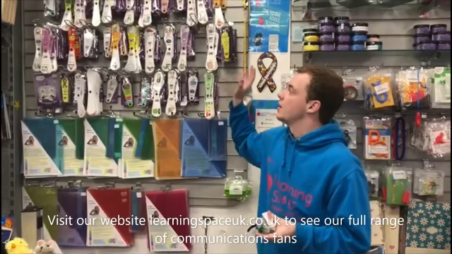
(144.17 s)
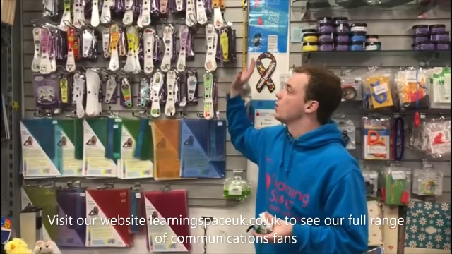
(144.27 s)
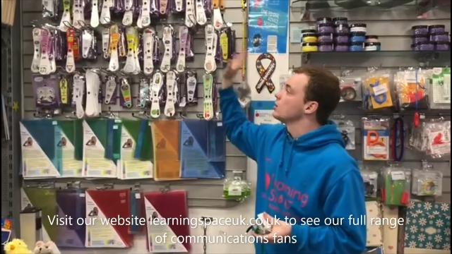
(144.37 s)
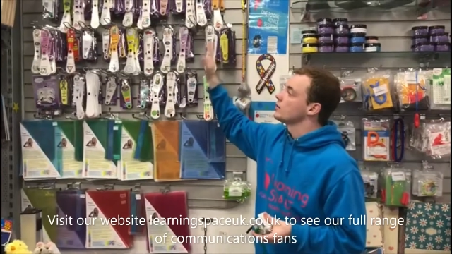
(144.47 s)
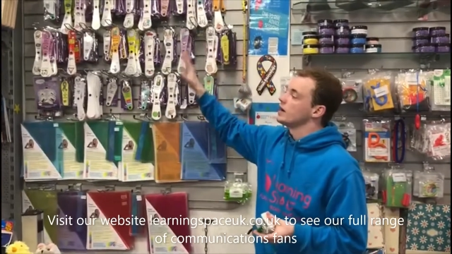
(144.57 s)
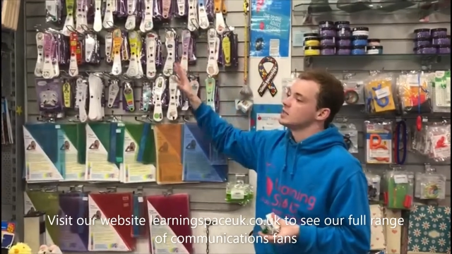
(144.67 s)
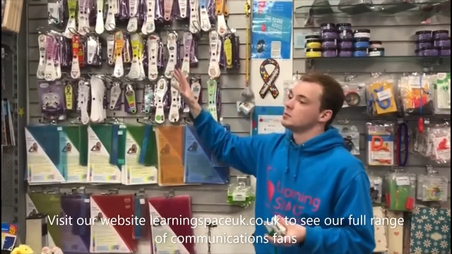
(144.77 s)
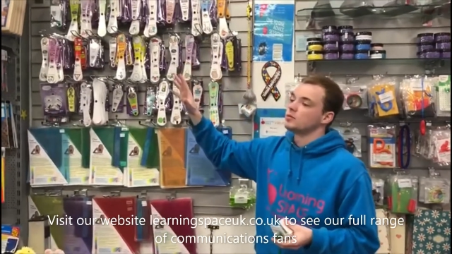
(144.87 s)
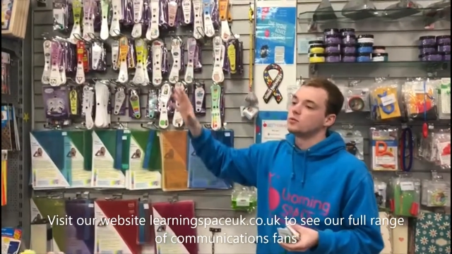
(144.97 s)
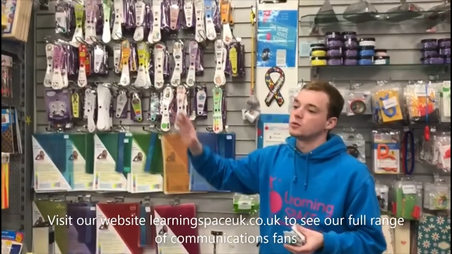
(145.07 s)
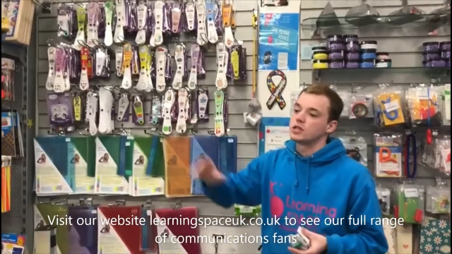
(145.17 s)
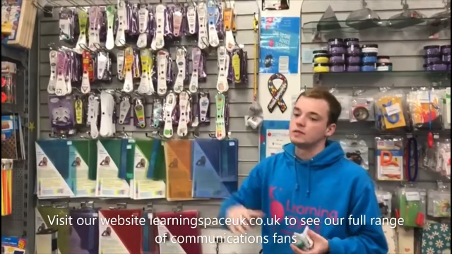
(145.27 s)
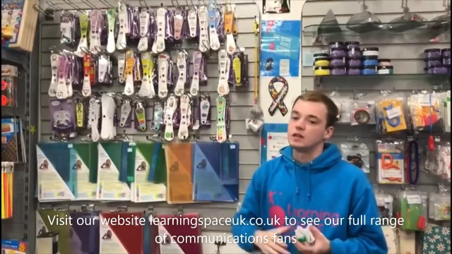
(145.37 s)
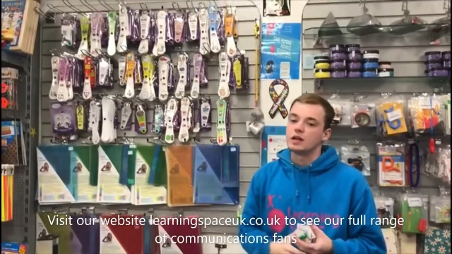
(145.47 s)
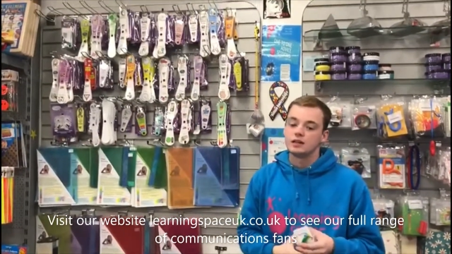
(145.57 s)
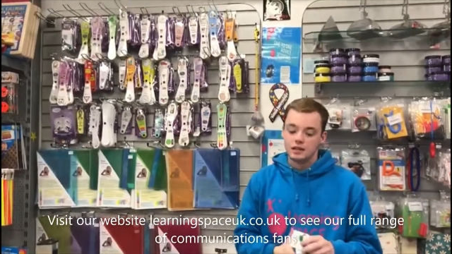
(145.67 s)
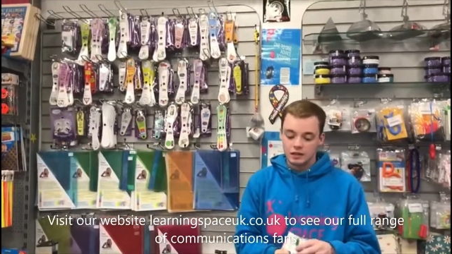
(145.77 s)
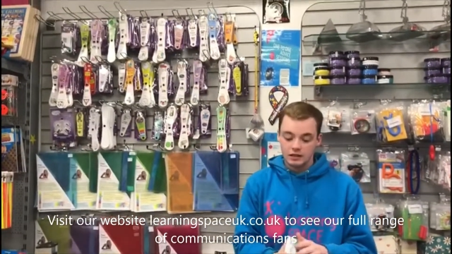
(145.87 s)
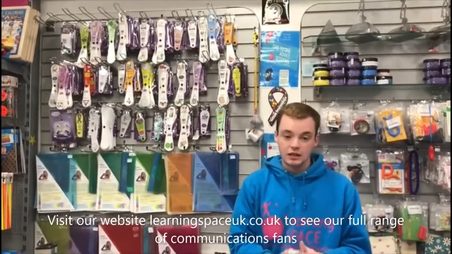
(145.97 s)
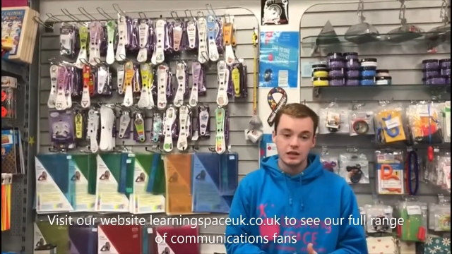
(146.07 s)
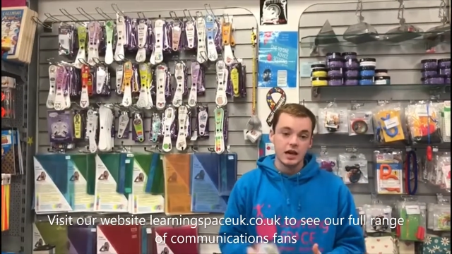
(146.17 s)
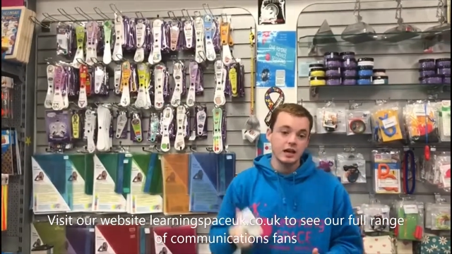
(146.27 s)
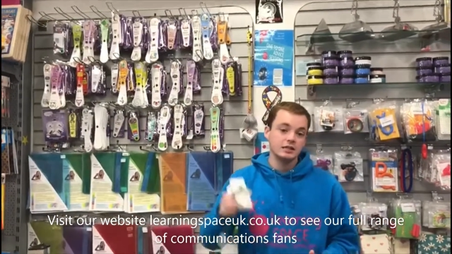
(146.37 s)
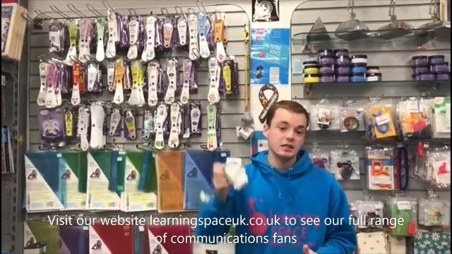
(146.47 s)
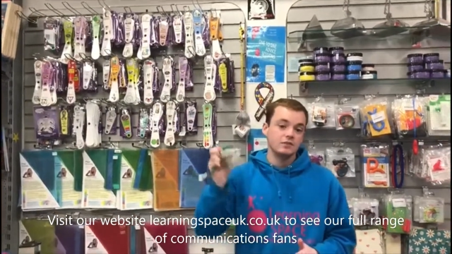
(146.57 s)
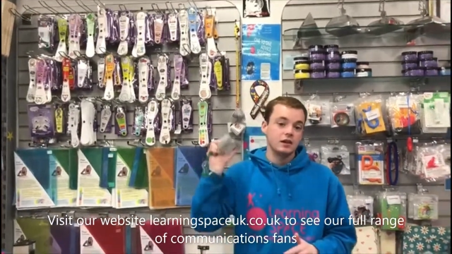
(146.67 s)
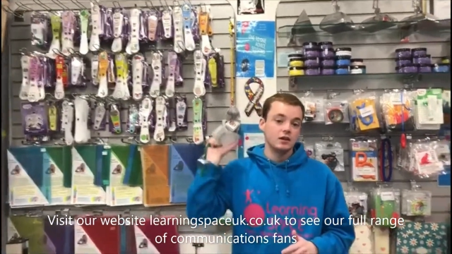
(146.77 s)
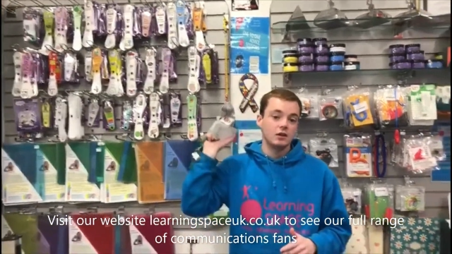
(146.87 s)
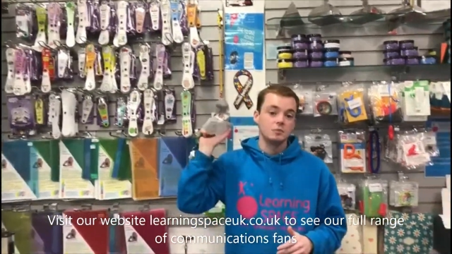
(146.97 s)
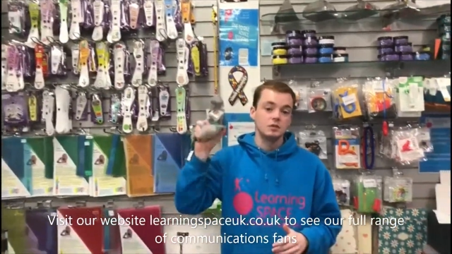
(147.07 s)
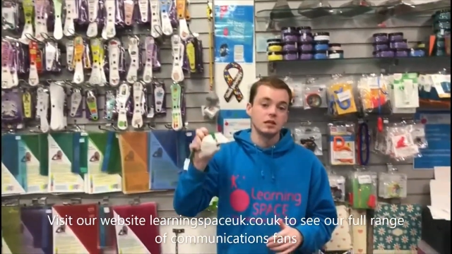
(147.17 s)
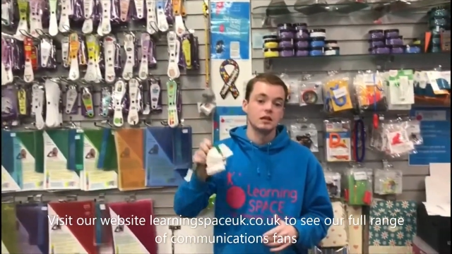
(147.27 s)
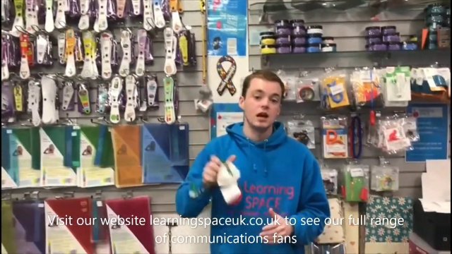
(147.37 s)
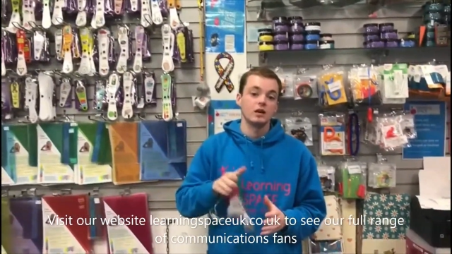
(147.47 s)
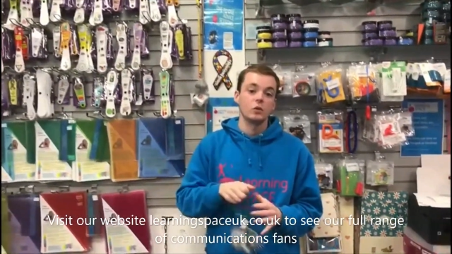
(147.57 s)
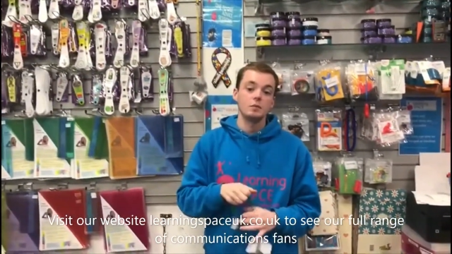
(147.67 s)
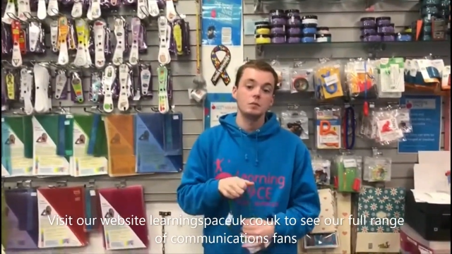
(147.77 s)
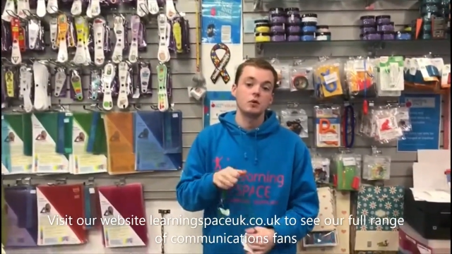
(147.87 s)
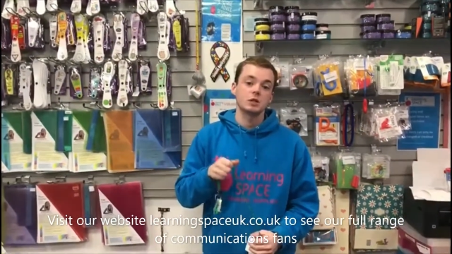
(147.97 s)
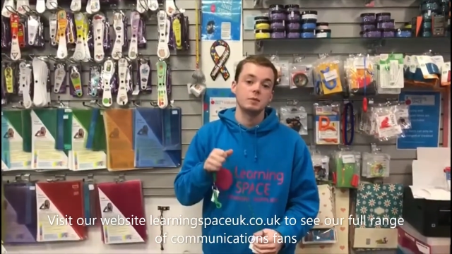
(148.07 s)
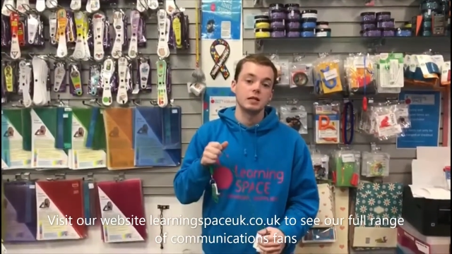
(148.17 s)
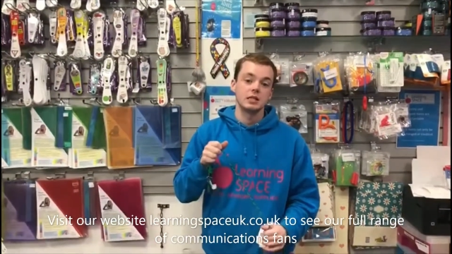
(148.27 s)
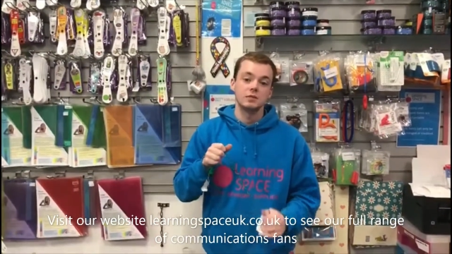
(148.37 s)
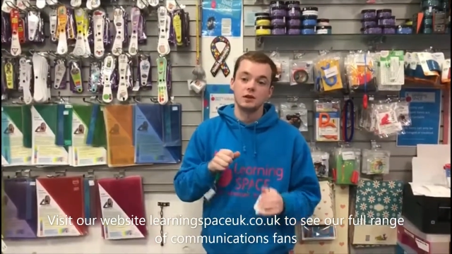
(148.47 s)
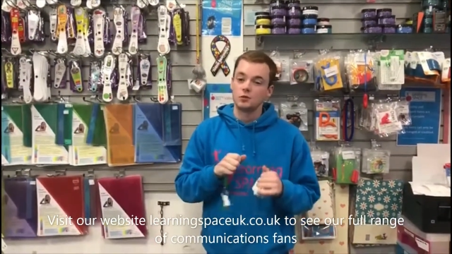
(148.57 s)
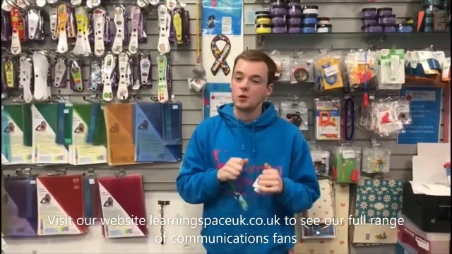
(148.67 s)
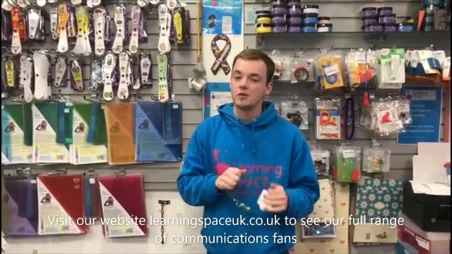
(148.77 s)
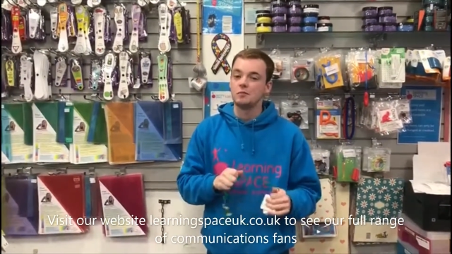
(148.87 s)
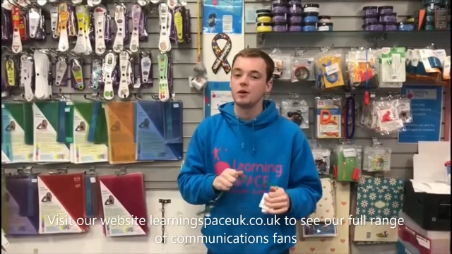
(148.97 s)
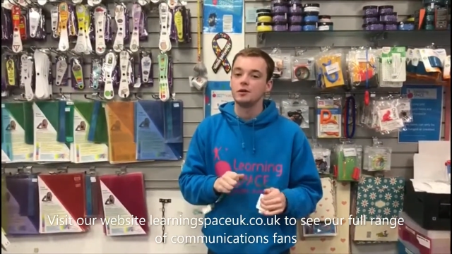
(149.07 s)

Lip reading: All the rest of them are £4.79. The ASD fan comes in at a wee bit more expensive at £12,